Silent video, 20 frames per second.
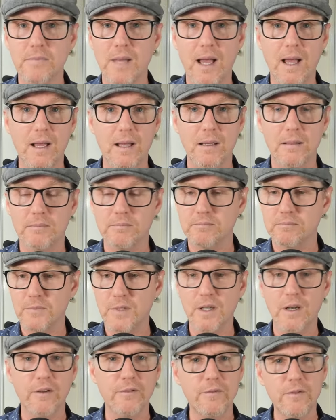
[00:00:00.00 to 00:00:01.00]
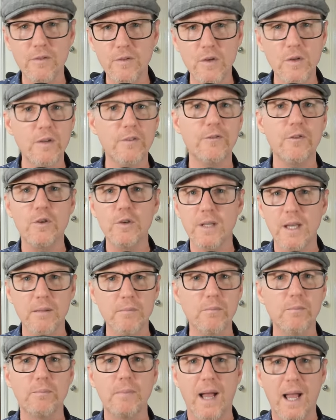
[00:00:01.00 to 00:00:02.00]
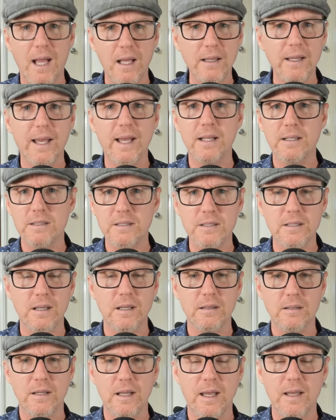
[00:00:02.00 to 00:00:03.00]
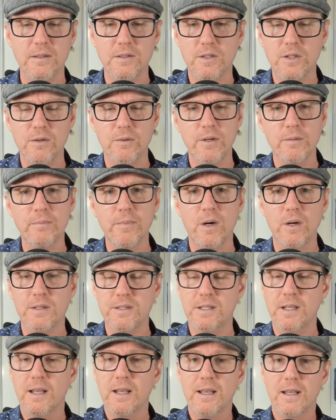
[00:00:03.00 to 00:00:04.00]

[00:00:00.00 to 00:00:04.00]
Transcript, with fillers: um, you know, if you if you get mail outs and uh, to your inbox,